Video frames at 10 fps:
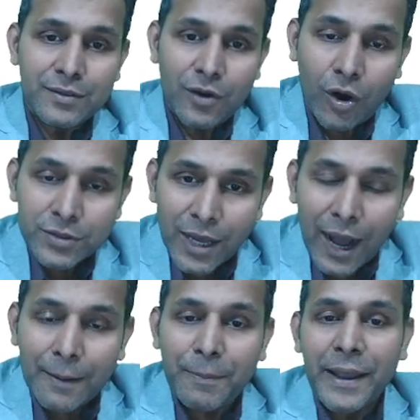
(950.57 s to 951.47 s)
On the
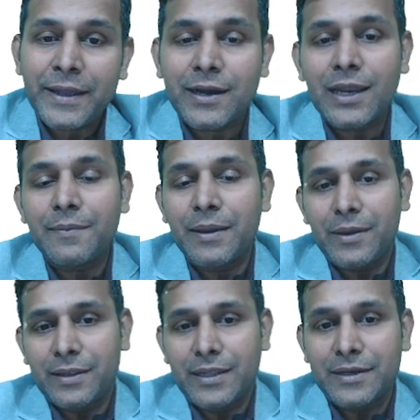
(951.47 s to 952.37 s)
apical
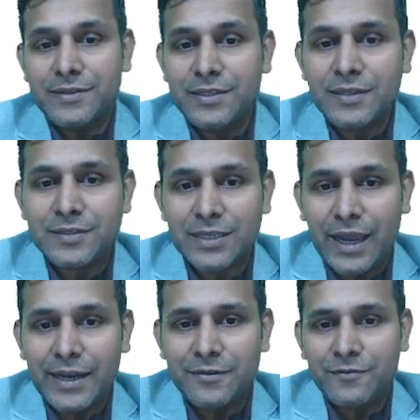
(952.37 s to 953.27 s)
membrane, that is this
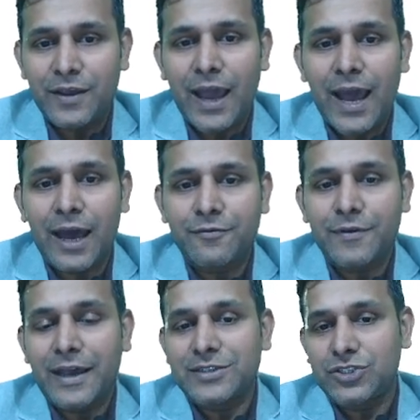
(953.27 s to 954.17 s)
side, we have
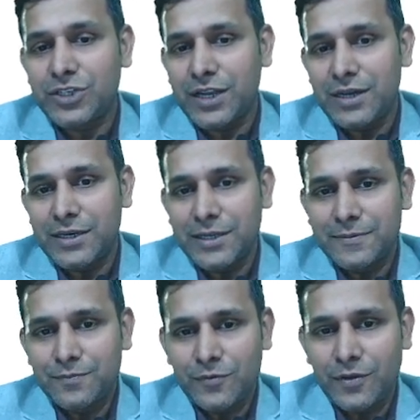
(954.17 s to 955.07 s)
SGLT.
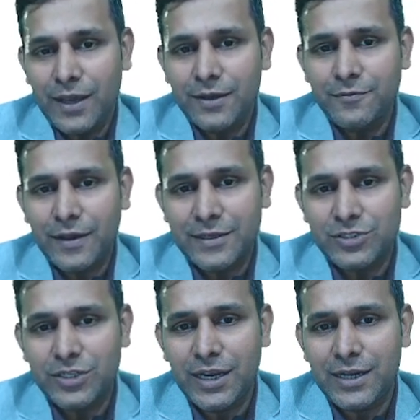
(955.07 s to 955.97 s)
We have
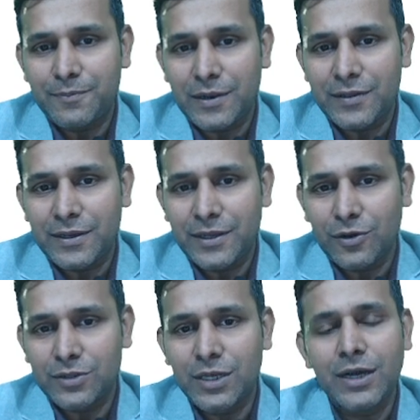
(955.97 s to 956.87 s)
SGLT presenting
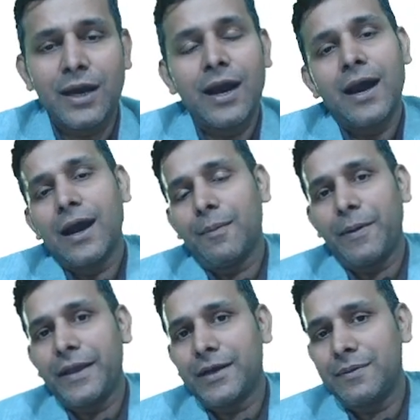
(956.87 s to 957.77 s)
on the
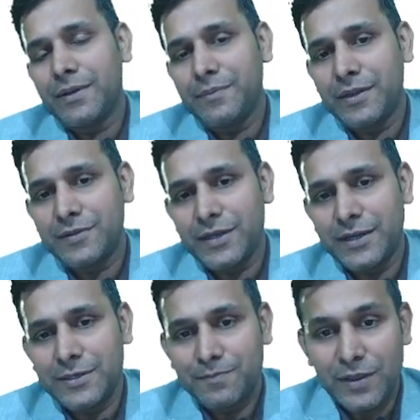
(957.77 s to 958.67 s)
apical membrane
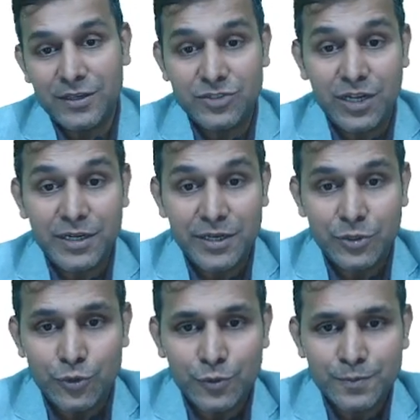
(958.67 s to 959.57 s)
side,
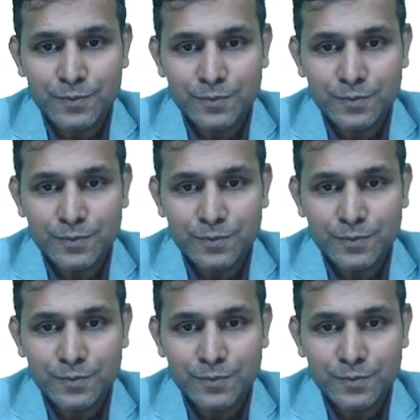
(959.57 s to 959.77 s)
SGLT2,